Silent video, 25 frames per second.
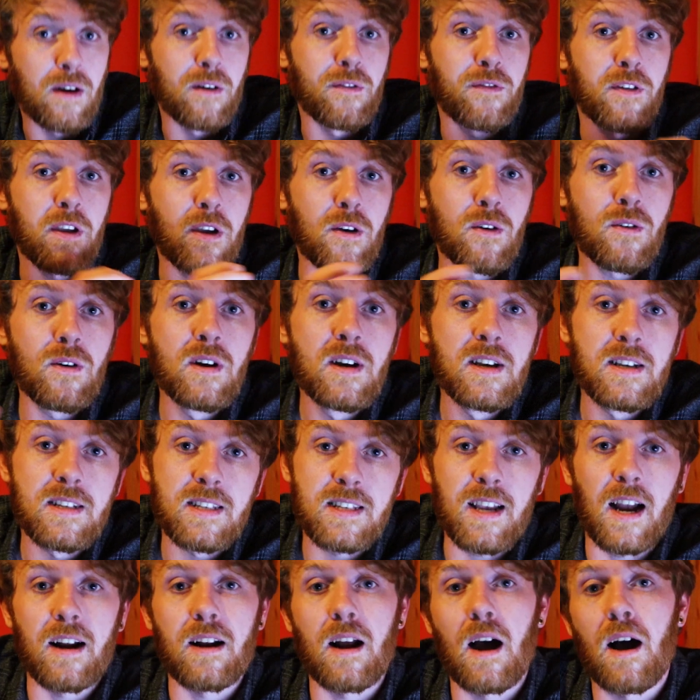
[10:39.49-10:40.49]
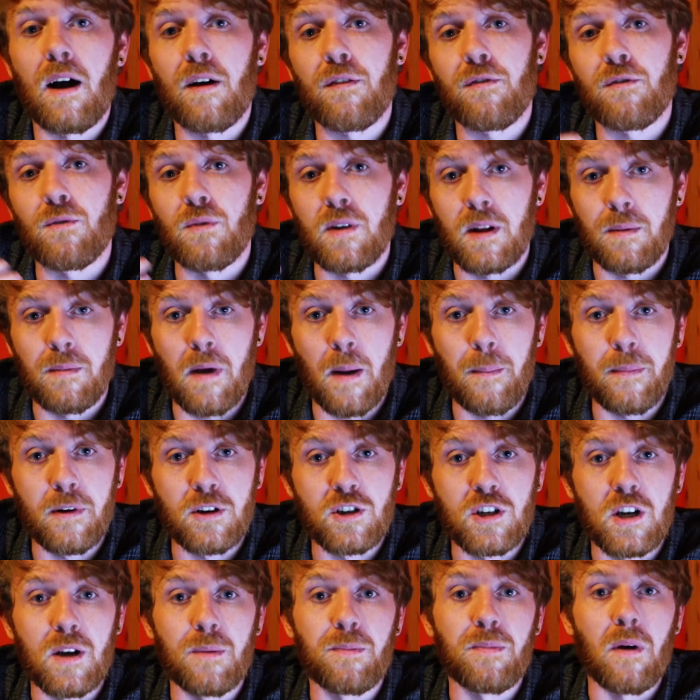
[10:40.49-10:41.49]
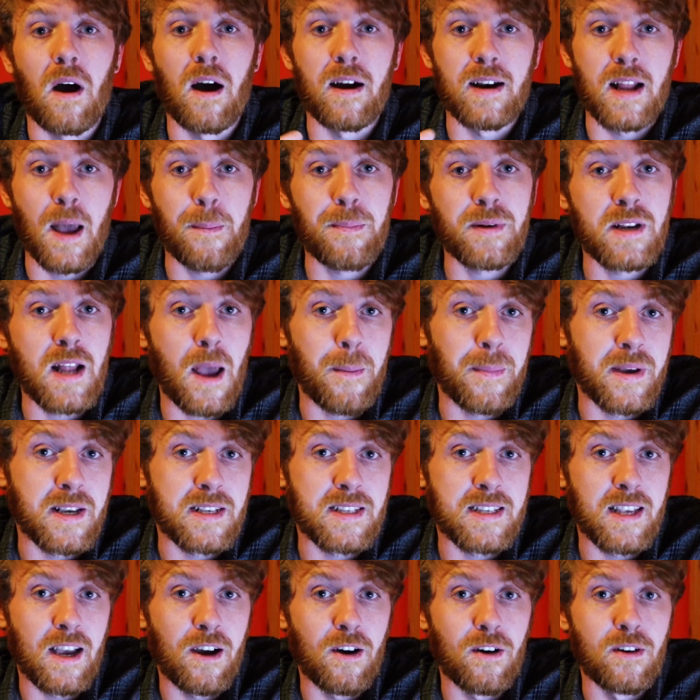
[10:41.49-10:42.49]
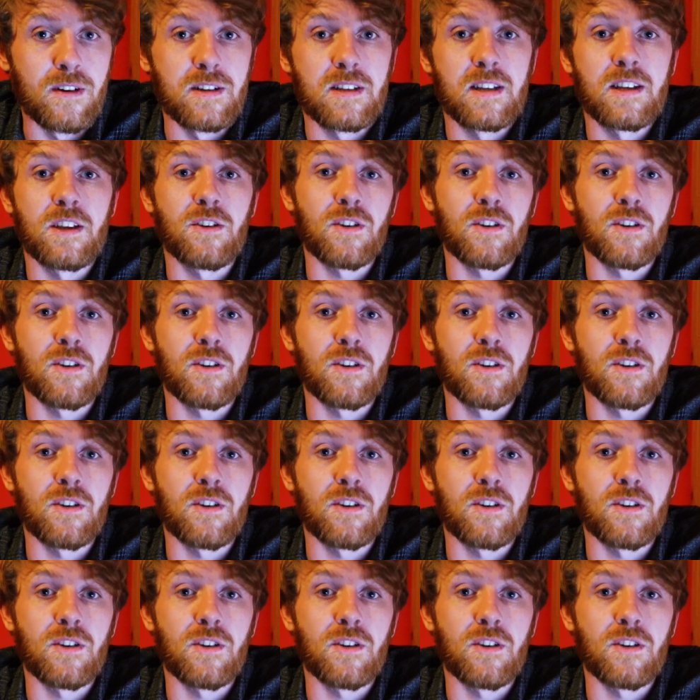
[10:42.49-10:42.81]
if you start off with a membership on Epidemic Sound,